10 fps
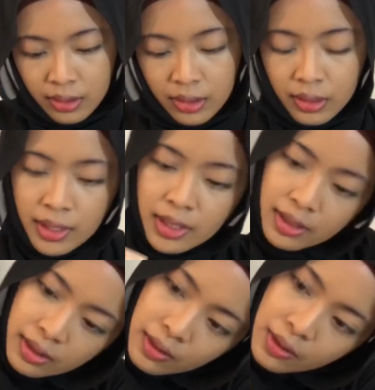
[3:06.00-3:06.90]
and this is
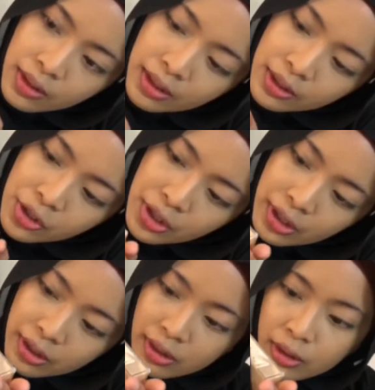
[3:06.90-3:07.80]
in the
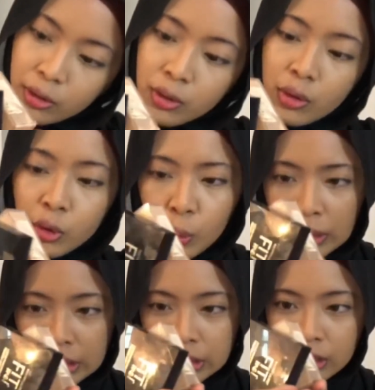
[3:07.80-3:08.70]
shade
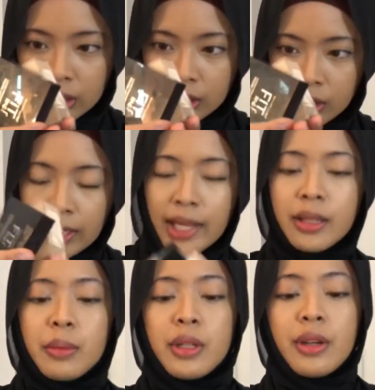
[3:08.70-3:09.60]
20, light
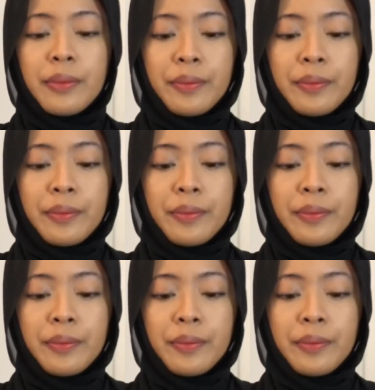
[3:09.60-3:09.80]
medium.